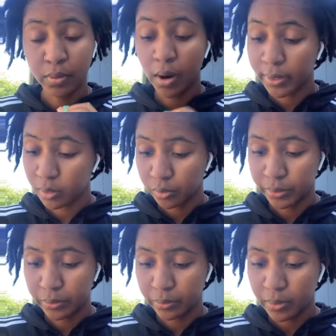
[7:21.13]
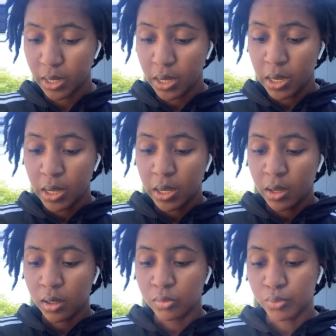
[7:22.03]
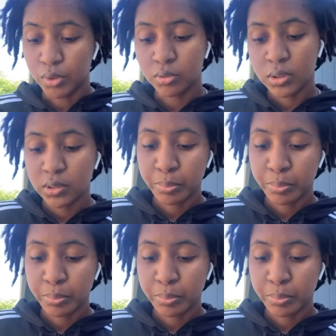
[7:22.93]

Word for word: Argan oil reduces